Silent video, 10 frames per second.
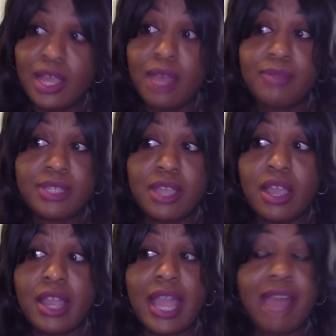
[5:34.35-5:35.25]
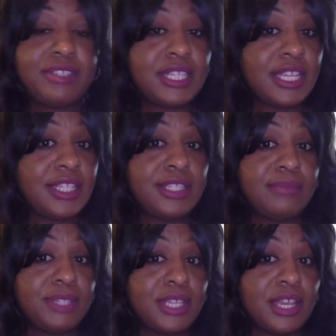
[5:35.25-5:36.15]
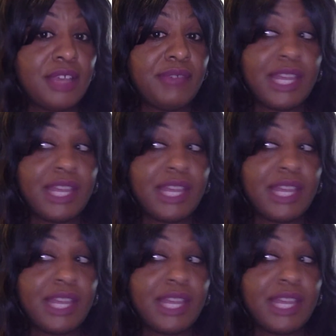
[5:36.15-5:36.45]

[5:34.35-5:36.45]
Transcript: I'm sorry. I've seen some stuff